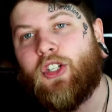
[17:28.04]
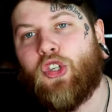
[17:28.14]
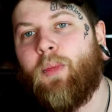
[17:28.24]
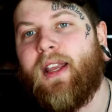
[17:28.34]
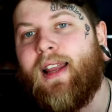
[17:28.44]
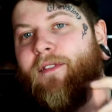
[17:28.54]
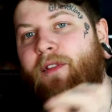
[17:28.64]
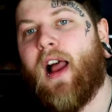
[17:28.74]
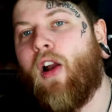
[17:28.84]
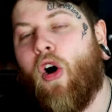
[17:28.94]
to be,
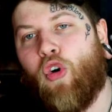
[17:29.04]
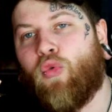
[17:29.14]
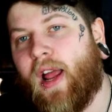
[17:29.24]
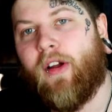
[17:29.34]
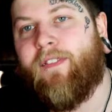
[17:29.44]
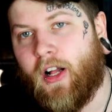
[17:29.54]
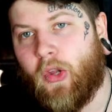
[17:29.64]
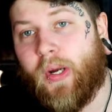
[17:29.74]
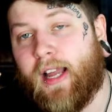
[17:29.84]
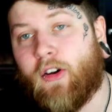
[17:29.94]
if not already
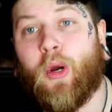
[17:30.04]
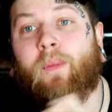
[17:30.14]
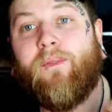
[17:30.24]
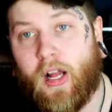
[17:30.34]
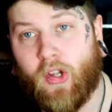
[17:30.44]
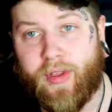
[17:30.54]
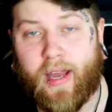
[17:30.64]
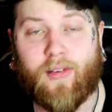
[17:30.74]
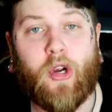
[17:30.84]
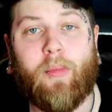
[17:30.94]
following that group, follow
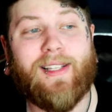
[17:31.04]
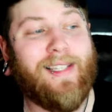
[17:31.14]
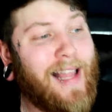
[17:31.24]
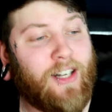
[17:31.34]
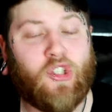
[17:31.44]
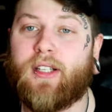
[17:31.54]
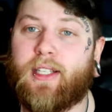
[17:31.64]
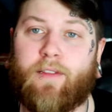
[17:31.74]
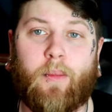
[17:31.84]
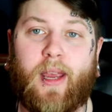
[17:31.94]
that group. It's not
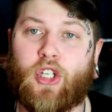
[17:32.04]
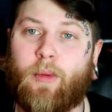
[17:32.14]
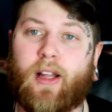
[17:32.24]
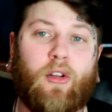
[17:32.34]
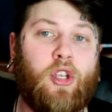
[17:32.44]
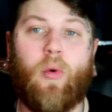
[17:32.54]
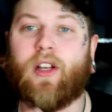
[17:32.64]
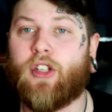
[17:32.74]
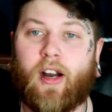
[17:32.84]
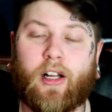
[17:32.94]
just information about the
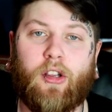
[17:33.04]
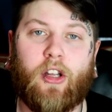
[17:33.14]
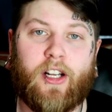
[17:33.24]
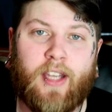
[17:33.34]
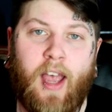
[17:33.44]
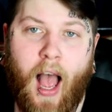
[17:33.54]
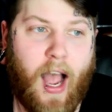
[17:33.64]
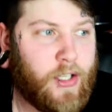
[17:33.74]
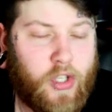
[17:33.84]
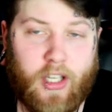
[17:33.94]
US ARC alerts.
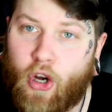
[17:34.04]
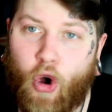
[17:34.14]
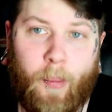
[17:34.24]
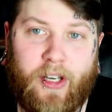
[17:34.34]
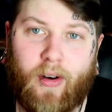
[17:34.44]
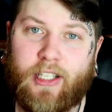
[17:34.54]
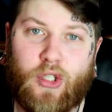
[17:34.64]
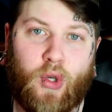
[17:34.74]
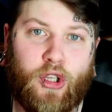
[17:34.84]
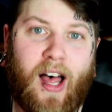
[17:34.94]
It's really gonna open your
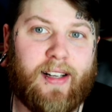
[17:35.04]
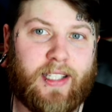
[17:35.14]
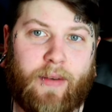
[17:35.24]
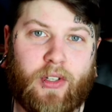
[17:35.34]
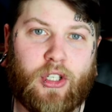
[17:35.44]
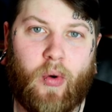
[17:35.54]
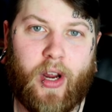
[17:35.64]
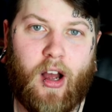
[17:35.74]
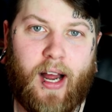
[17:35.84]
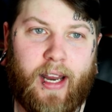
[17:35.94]
eyes to a lot of stuff that's
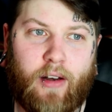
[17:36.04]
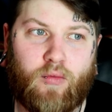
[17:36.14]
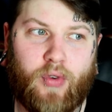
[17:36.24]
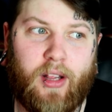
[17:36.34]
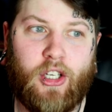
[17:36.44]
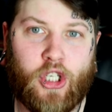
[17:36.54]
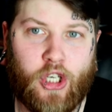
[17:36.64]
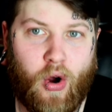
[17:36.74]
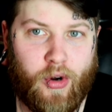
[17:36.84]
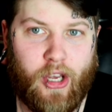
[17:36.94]
going on and really
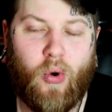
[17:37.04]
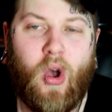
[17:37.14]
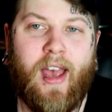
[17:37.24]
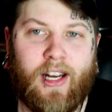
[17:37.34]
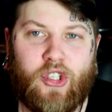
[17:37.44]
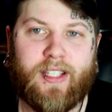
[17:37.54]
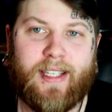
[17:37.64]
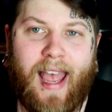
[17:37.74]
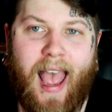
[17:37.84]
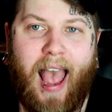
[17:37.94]
show you
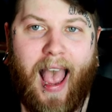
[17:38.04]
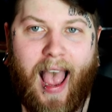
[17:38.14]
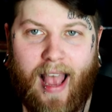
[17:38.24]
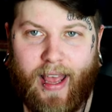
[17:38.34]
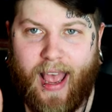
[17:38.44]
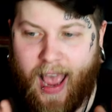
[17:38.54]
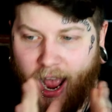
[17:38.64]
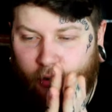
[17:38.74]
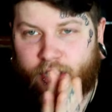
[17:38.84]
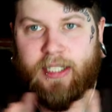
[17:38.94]
just
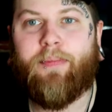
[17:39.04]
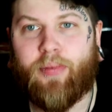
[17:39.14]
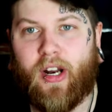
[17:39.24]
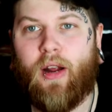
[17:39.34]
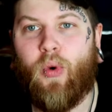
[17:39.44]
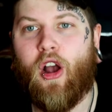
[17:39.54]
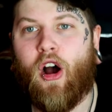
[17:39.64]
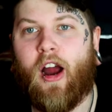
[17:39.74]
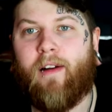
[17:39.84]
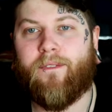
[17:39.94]
how separated we
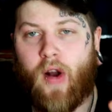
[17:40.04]
are